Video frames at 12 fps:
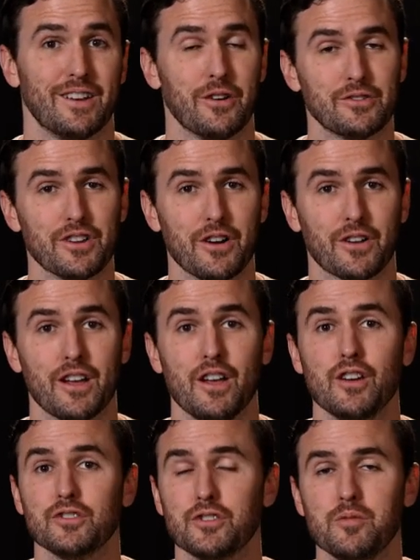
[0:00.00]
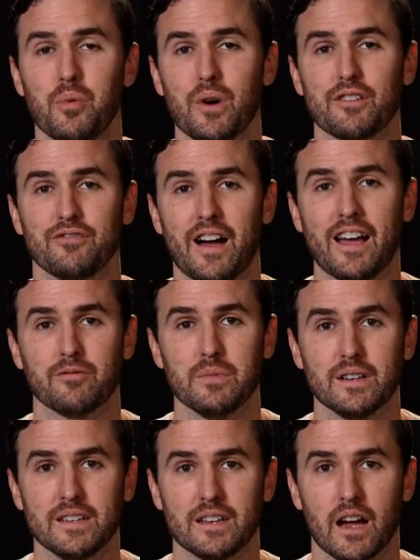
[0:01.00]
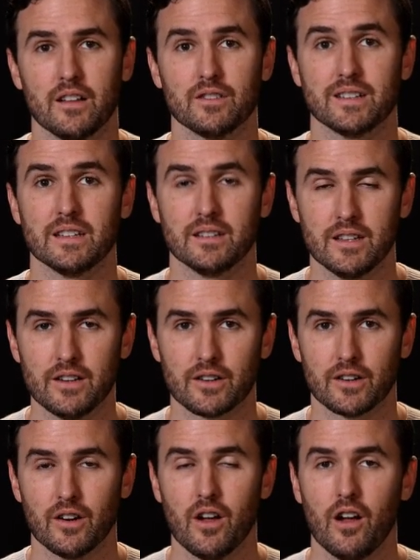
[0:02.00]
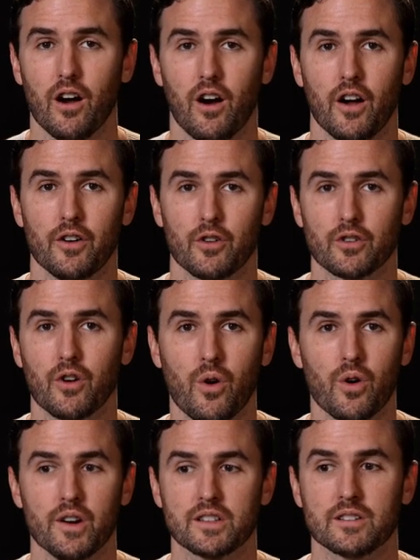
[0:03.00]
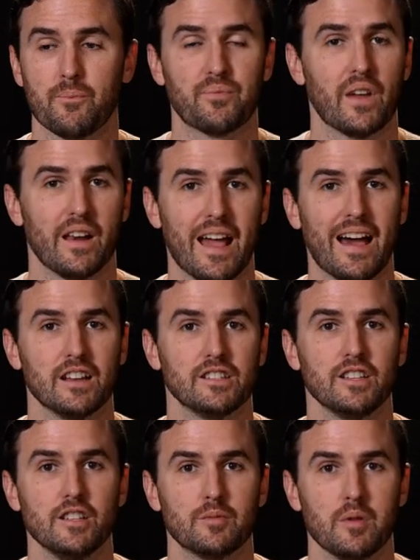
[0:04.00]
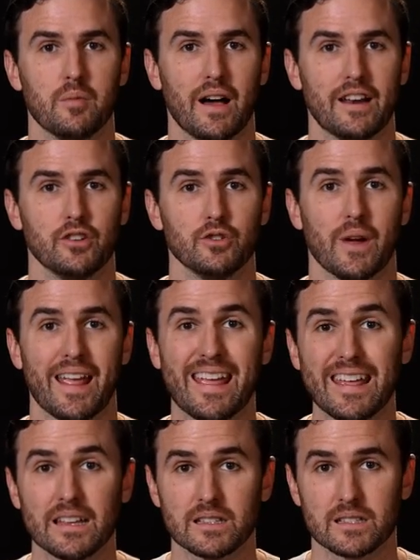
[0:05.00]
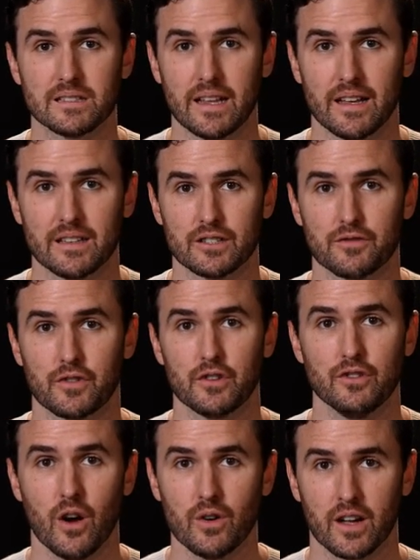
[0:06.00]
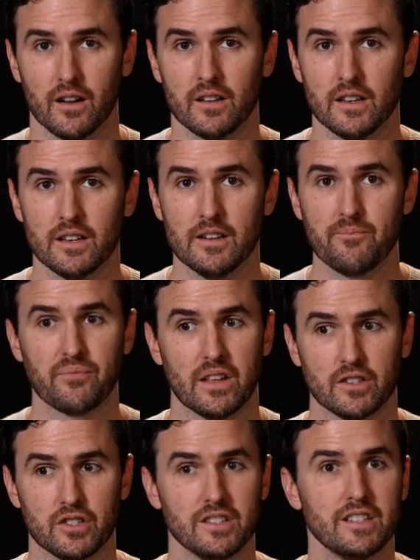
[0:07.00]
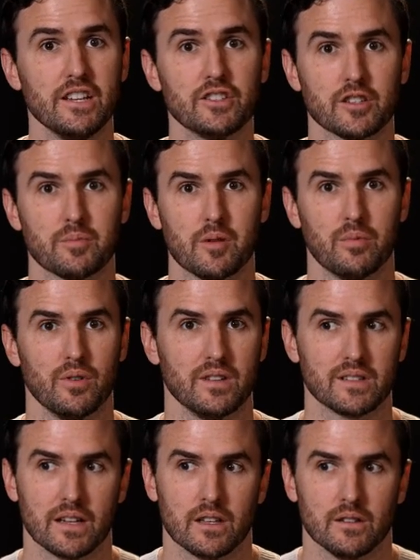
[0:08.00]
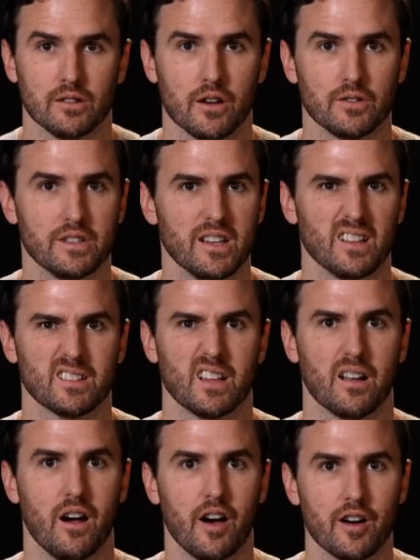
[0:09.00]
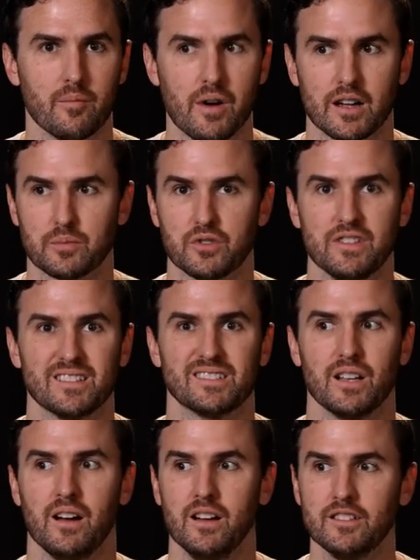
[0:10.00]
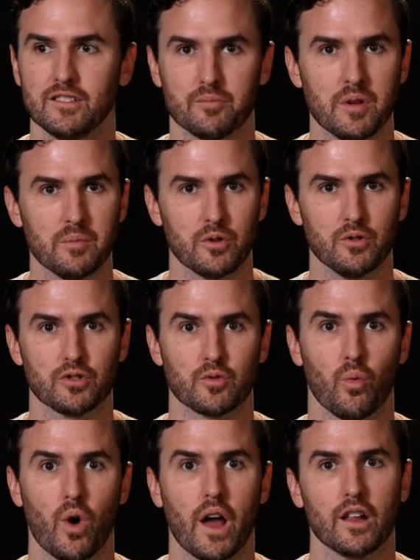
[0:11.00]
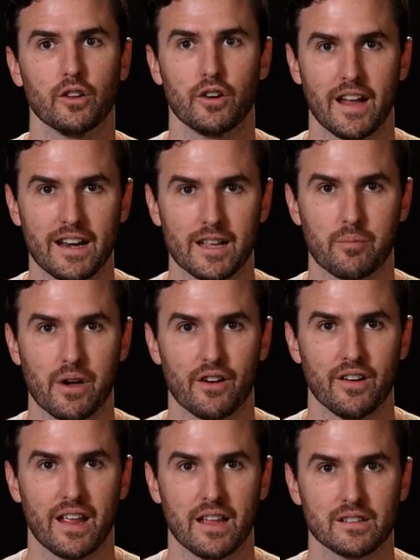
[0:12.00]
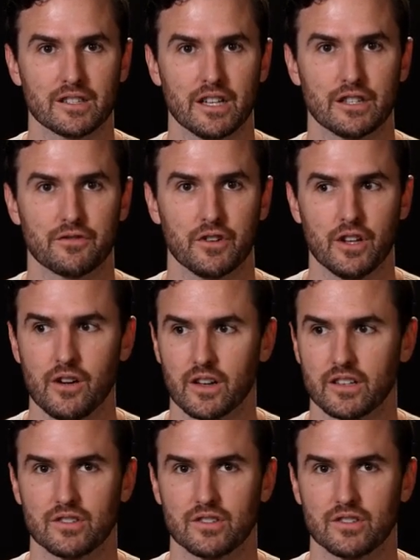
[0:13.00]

no joke 2.5 million dollars a year on her course on how to teach people how to do handstands for yoga. And she teaches people, and it's like a low ticket, it's like a hundred bucks, but she has tons of people who just want to learn how to get better at handstands for yoga,